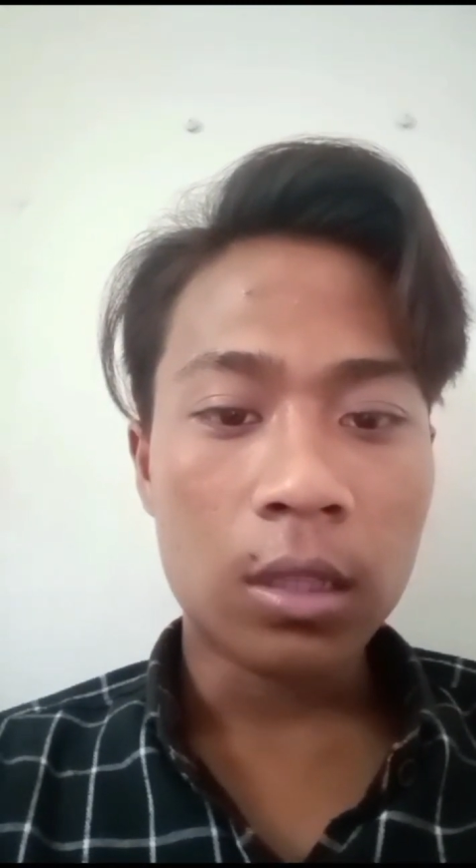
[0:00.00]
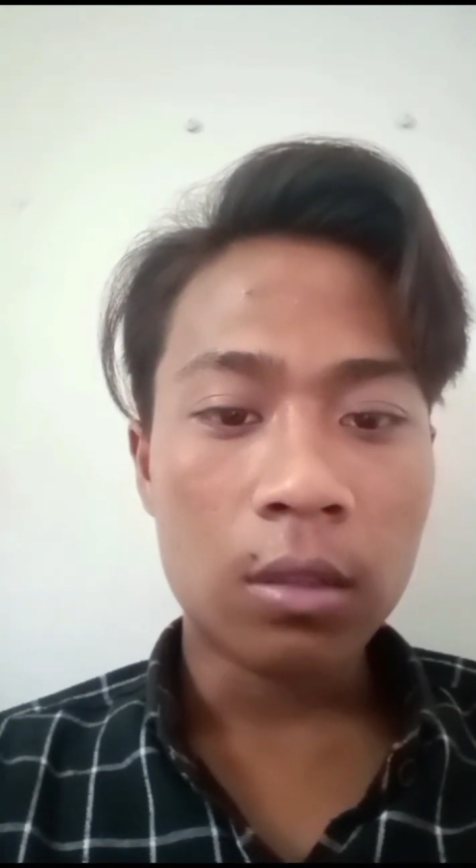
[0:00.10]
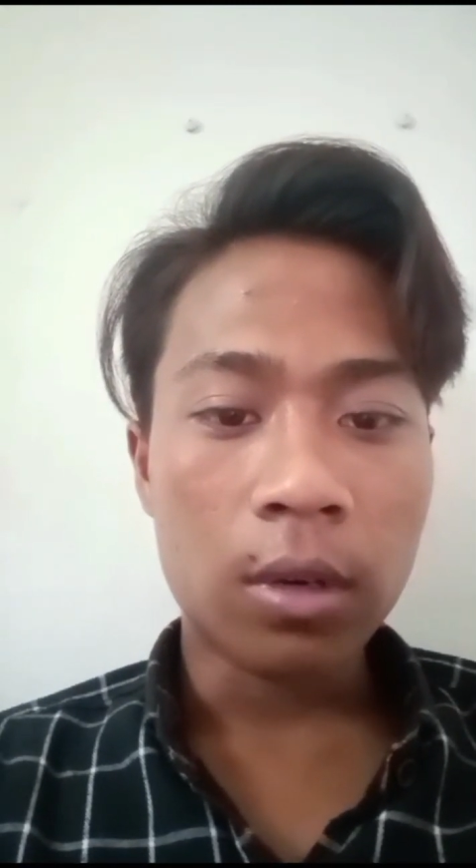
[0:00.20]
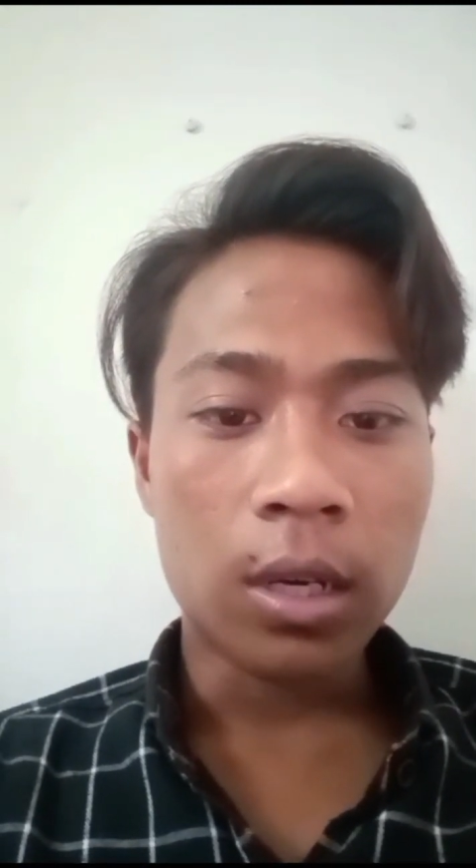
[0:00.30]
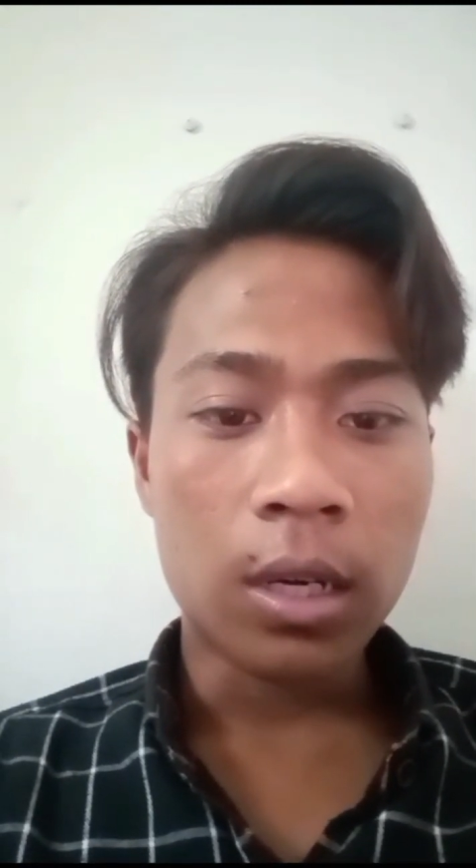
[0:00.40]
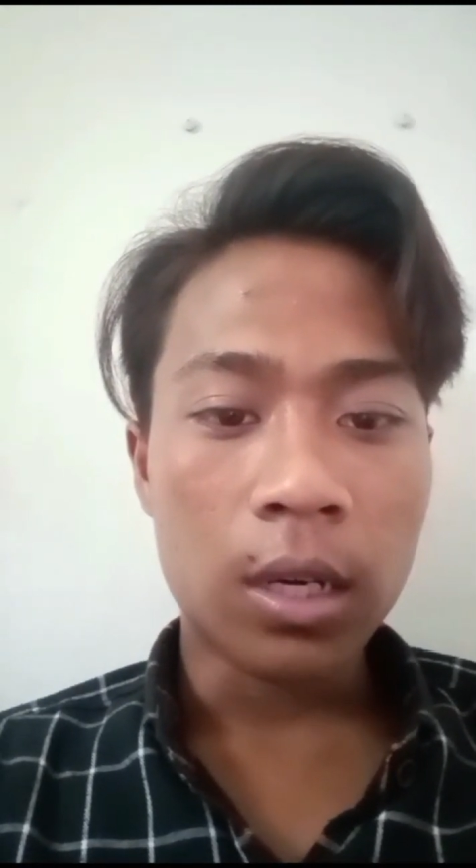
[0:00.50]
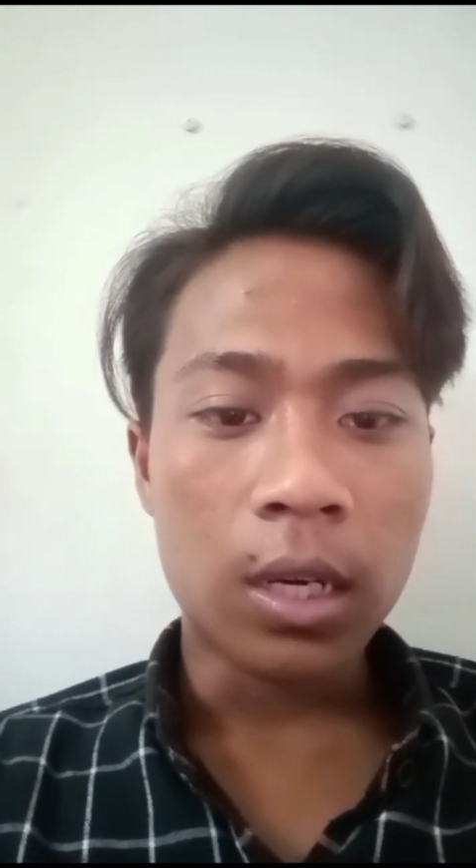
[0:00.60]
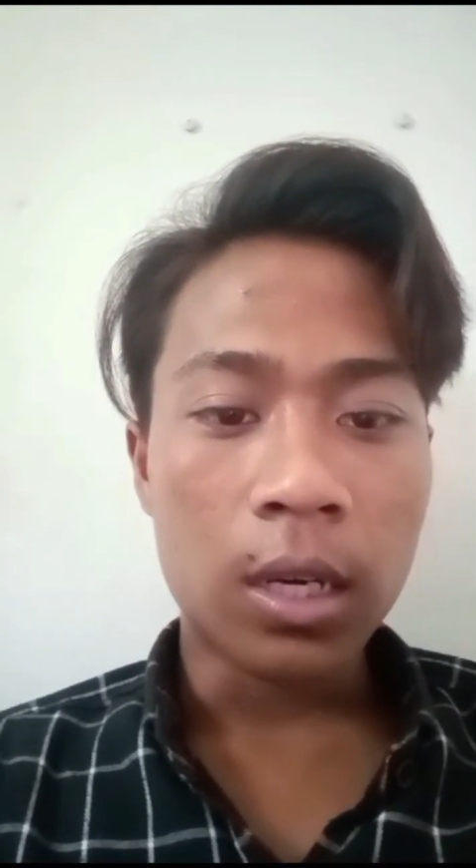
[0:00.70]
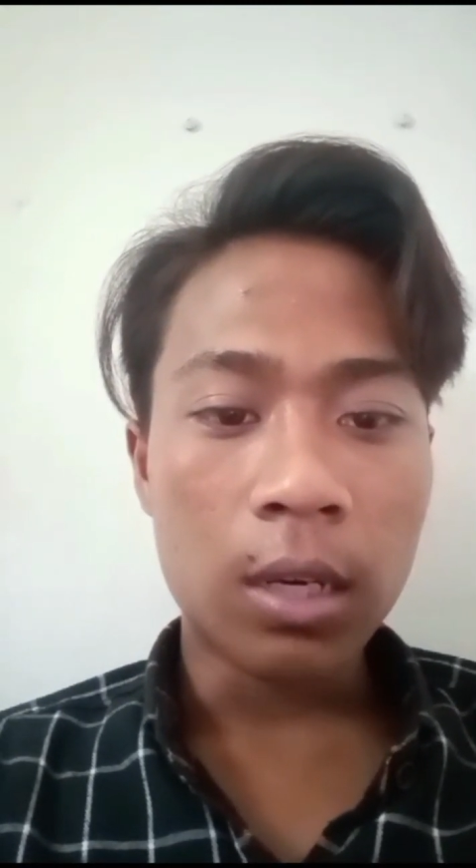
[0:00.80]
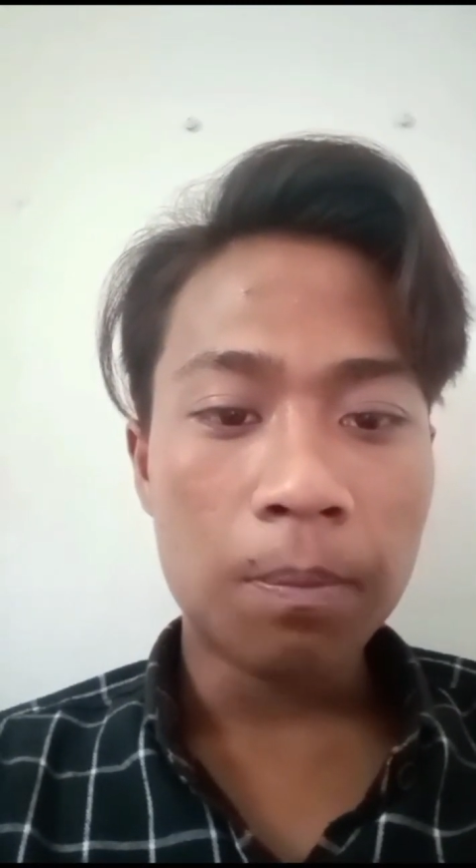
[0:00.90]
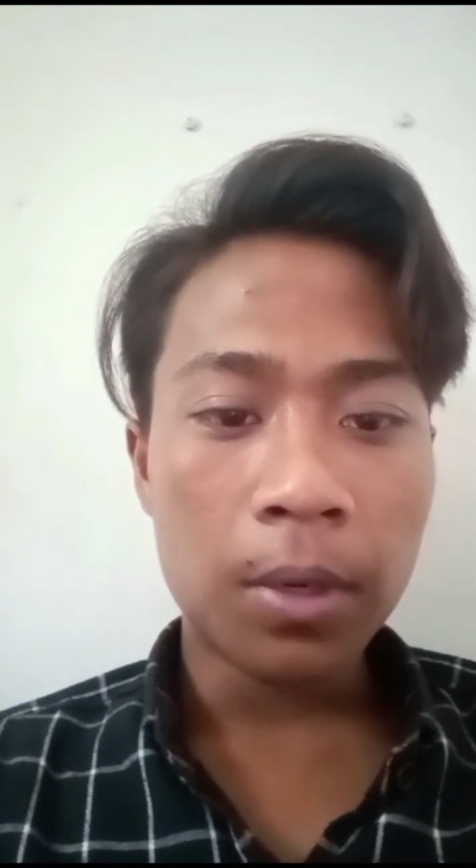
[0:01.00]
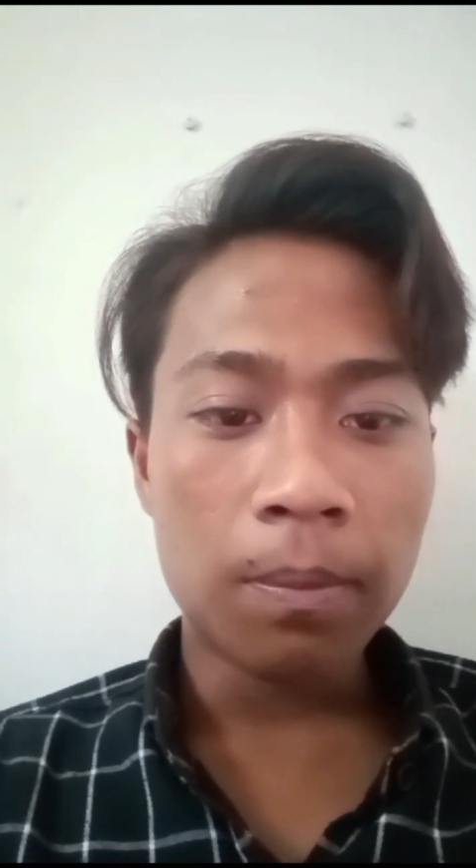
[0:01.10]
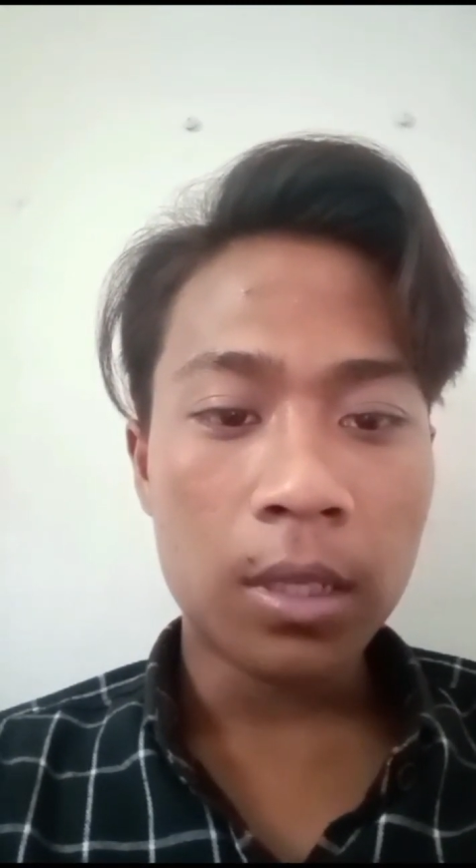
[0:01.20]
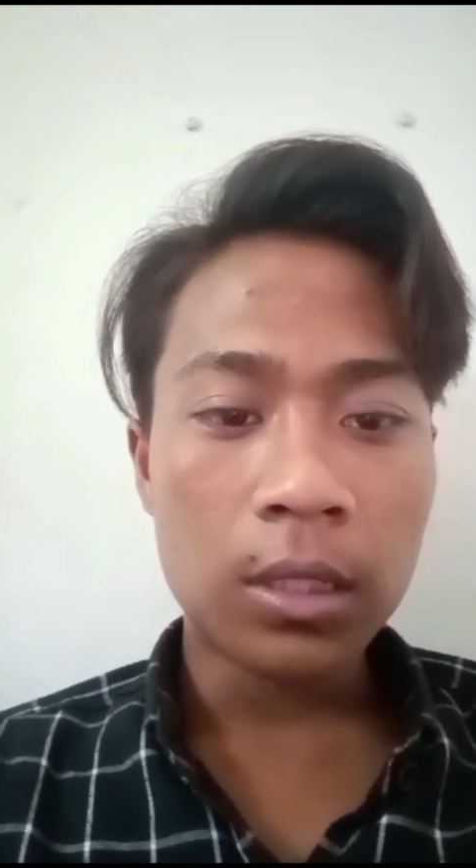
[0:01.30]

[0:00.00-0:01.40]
were indeed prepared